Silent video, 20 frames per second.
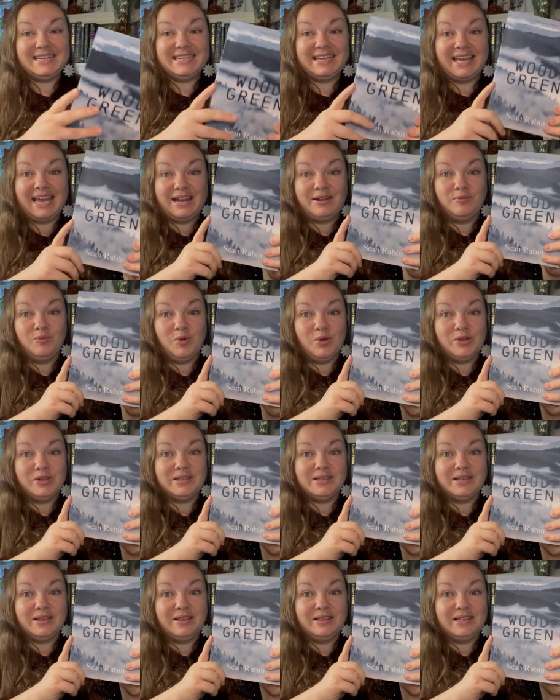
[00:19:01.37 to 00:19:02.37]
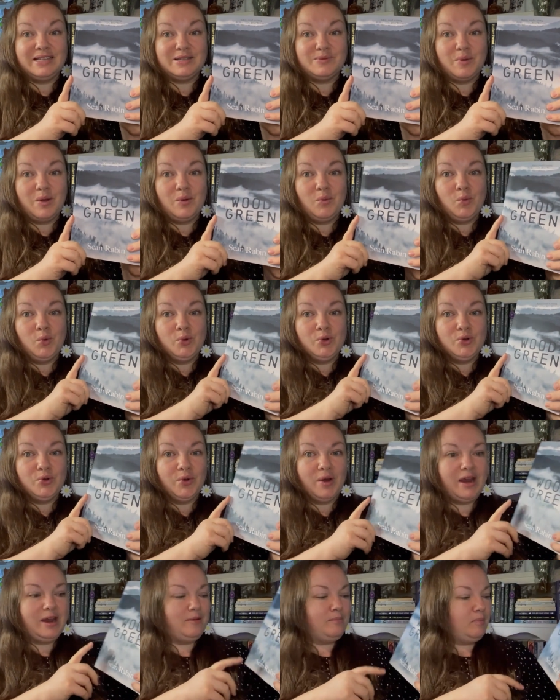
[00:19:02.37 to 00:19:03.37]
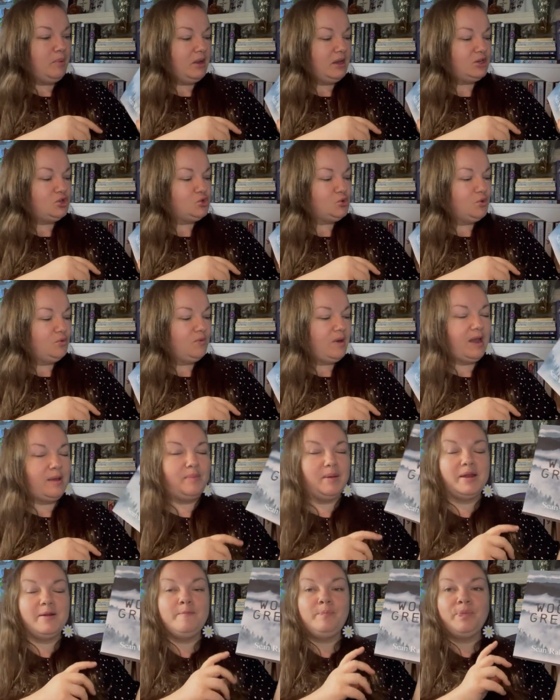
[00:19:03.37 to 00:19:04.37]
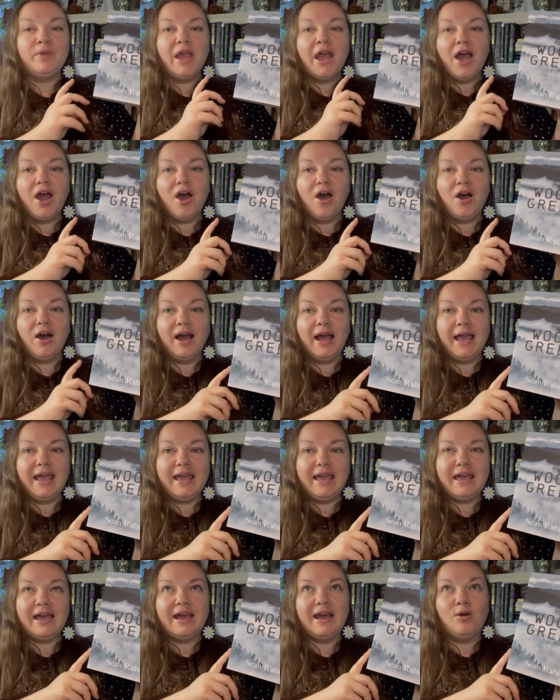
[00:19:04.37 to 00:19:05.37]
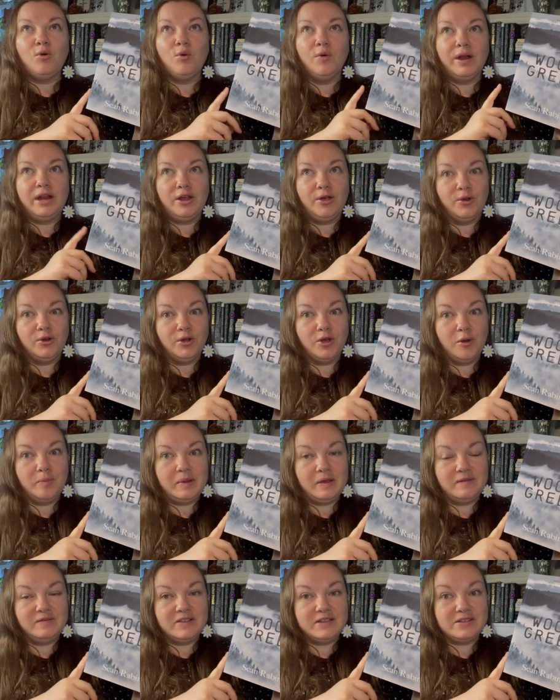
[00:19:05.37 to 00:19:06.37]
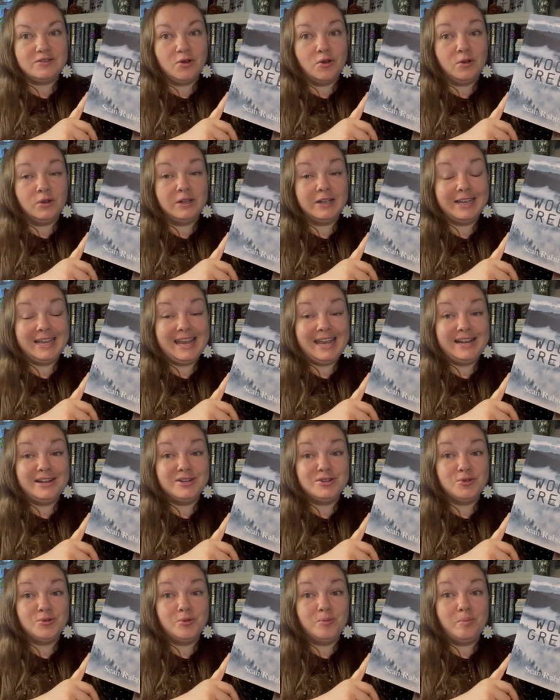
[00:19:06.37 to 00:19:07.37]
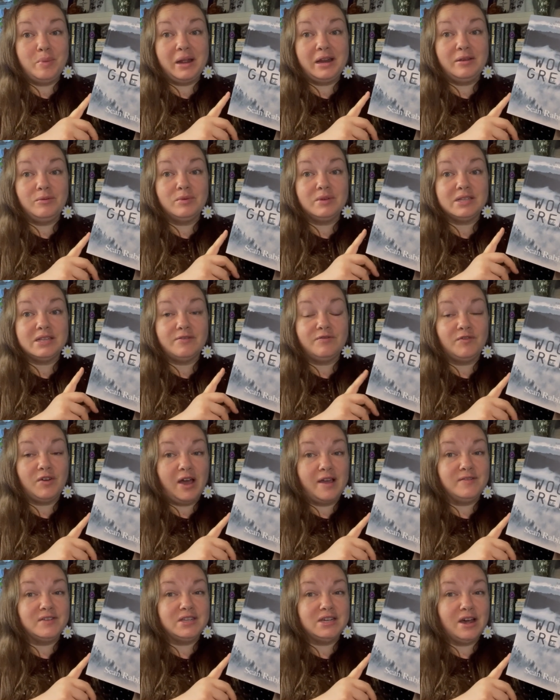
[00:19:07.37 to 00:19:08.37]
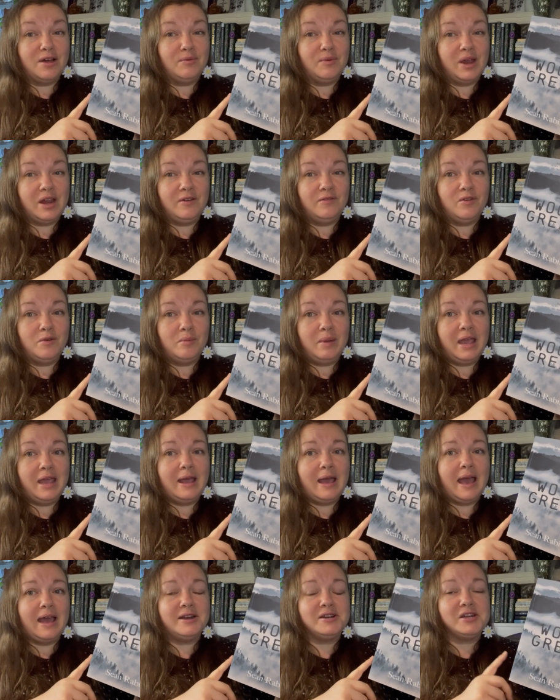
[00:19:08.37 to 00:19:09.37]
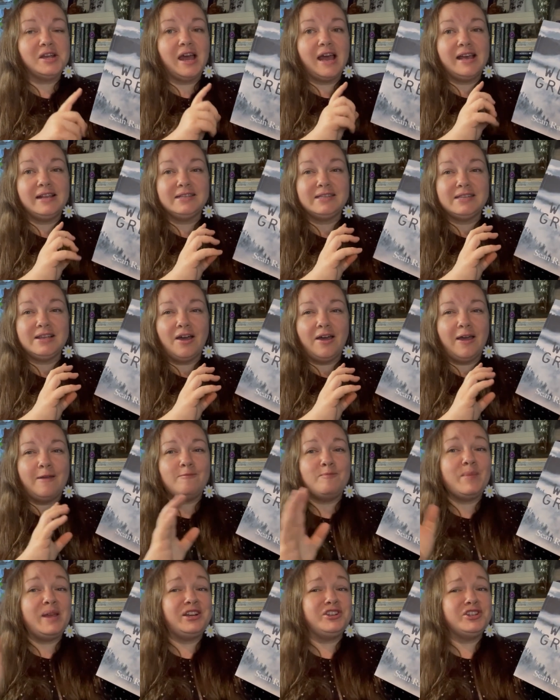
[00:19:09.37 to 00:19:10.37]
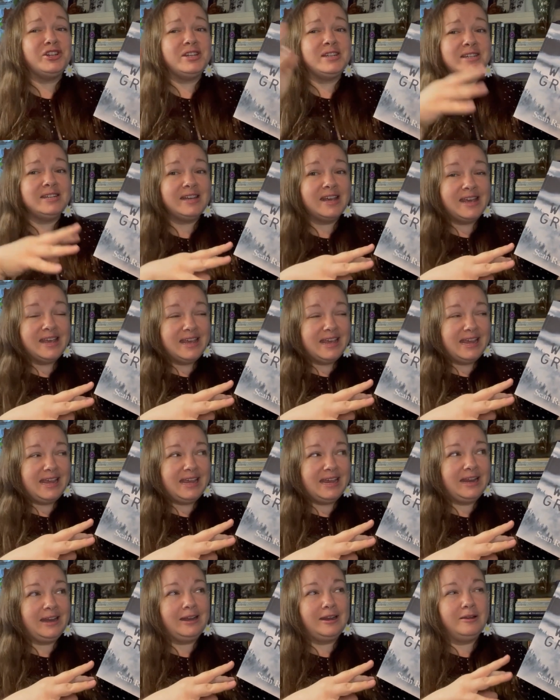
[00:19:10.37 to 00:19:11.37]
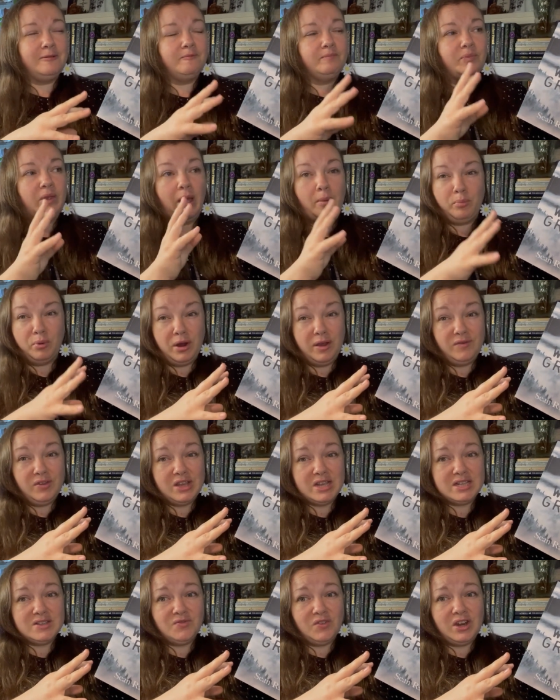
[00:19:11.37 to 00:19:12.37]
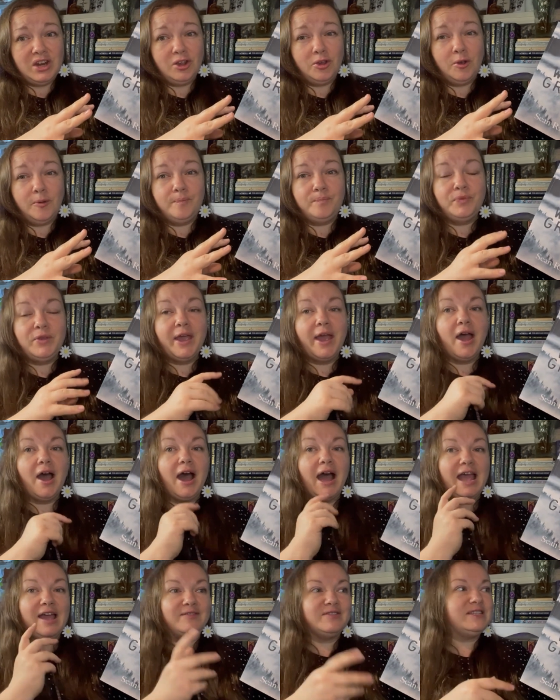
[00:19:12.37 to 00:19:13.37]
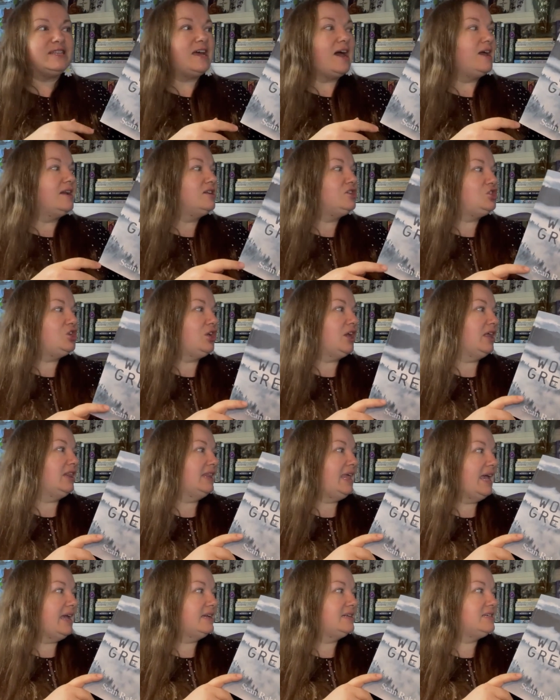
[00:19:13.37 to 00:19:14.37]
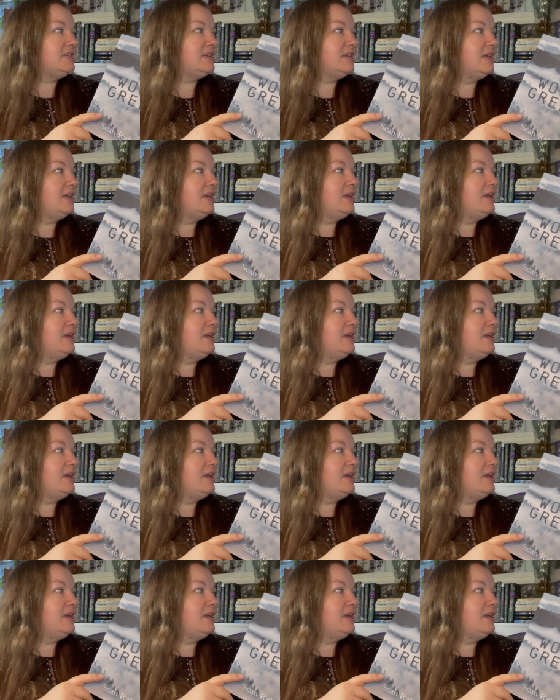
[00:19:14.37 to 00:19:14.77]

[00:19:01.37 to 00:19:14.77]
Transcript: to get was this one, Wood Green by Sean Rabin. I already own a copy of this on the Kindle, but it was a five-star read for me. And as I've mentioned in a previous video, I have started to collect